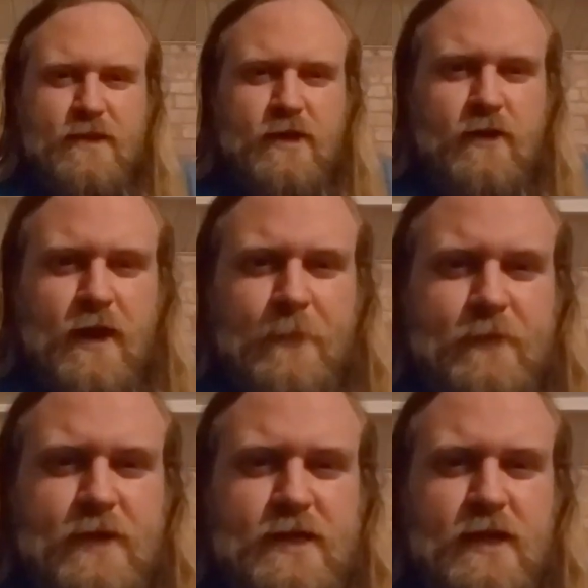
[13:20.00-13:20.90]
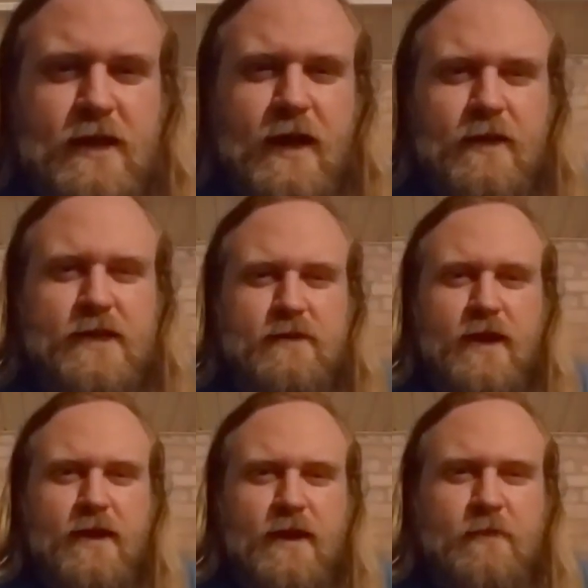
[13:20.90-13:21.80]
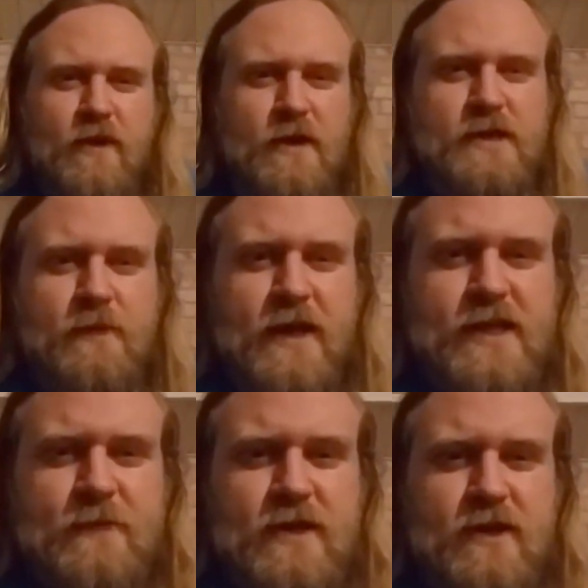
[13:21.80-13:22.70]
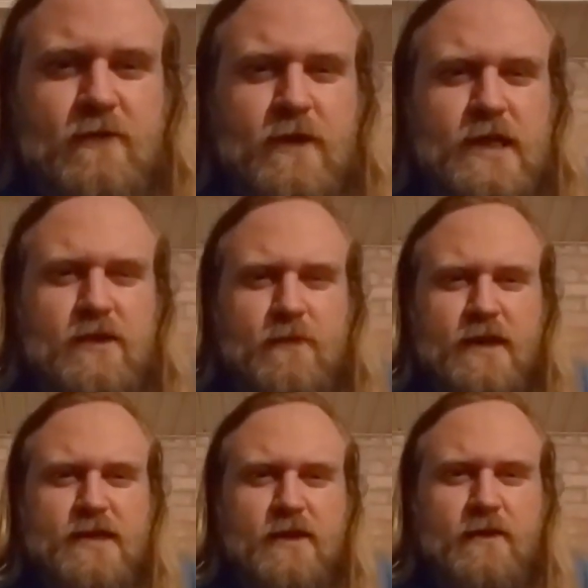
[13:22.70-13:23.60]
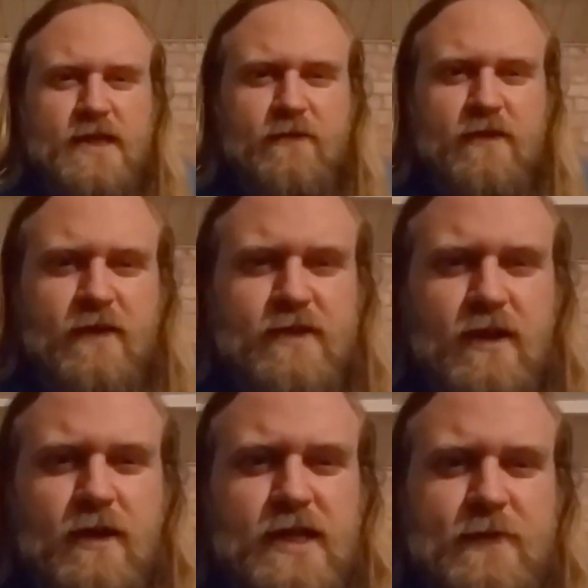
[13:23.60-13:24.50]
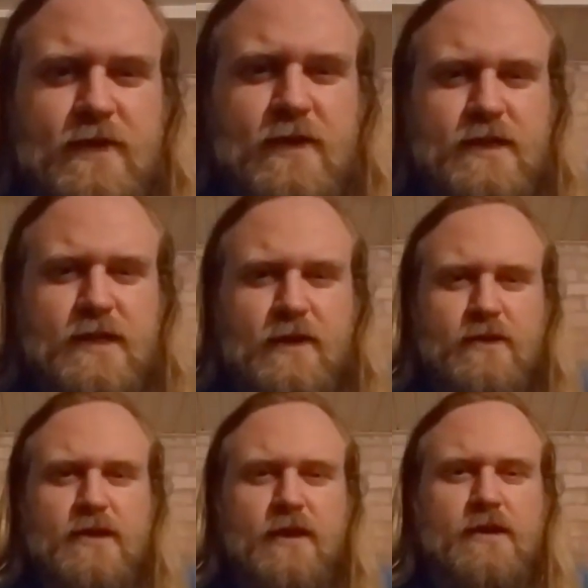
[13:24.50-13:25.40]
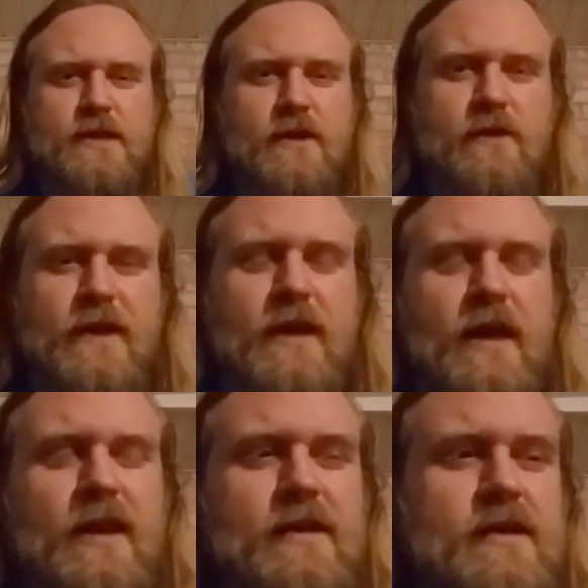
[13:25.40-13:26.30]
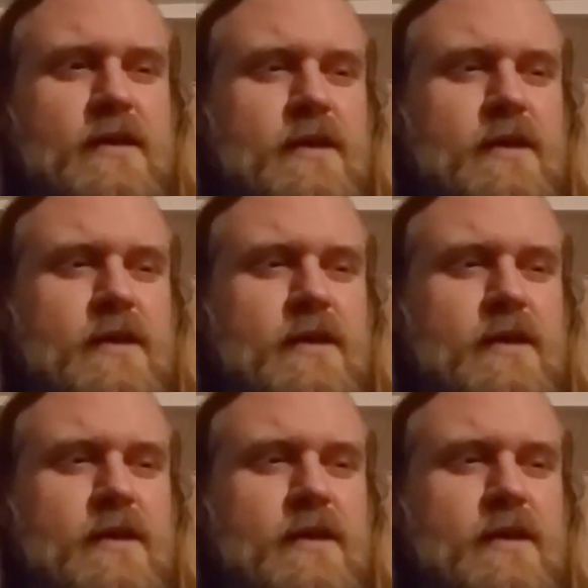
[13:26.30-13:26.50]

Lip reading: So you're an optimistic nihilist, right? And Paul's a pessimistic one, so I'm guessing you guys have a lot of talks about this. How did the talks go and end?